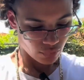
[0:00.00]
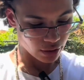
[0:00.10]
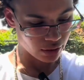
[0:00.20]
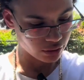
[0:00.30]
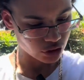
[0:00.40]

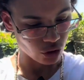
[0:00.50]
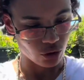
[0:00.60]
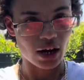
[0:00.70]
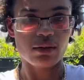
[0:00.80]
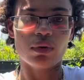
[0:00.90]
And so
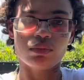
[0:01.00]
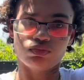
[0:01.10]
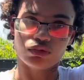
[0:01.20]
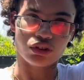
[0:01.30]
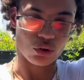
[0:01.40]
I
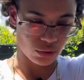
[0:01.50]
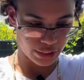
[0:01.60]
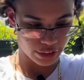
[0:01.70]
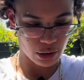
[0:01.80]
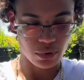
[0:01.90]

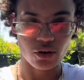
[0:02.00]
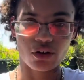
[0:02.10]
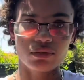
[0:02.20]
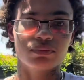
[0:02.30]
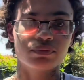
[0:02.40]
get down my
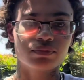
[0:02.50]
arm,